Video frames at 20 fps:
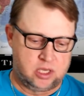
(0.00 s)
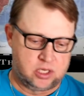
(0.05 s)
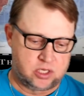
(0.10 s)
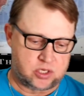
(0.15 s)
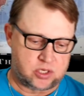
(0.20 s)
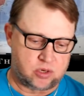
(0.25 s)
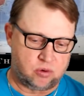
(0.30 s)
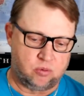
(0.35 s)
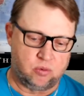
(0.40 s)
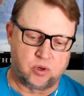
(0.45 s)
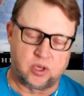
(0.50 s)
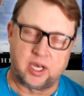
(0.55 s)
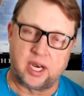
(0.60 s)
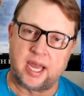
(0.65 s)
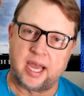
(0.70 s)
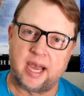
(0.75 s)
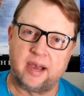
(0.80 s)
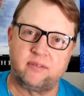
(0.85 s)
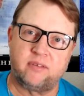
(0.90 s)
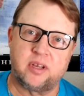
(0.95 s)
So we're going to
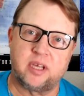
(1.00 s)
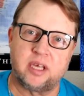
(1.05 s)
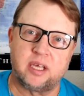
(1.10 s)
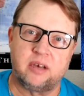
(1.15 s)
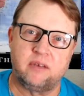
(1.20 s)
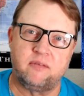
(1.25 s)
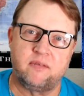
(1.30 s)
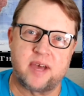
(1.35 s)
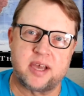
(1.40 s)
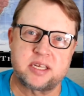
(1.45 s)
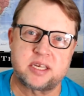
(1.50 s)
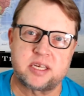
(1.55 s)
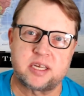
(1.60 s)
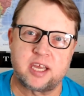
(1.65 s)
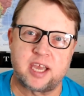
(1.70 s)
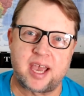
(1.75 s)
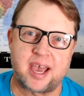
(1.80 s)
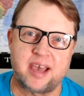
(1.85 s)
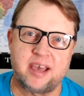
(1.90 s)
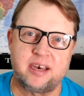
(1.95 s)
have to
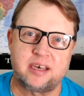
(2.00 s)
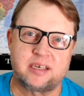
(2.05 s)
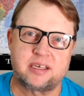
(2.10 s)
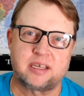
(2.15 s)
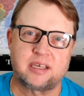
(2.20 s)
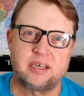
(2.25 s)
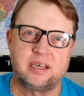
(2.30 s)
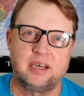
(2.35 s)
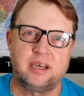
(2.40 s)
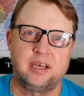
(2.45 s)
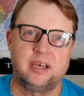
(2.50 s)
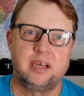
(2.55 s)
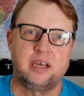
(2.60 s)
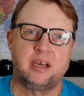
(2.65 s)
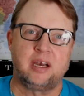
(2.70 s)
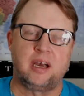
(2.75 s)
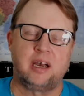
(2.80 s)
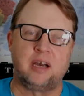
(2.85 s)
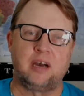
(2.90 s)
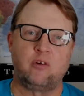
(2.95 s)
investigate
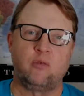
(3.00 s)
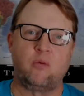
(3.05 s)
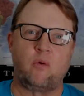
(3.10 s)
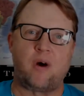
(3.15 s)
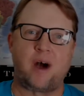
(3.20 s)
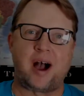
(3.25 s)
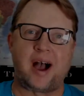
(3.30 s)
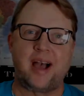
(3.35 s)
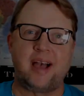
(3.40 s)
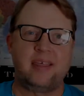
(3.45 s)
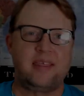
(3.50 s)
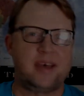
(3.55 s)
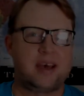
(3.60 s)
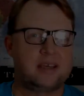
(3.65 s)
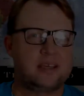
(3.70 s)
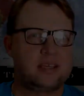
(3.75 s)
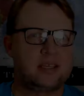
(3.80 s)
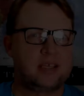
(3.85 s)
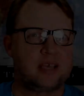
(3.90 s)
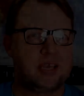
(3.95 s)
why that's the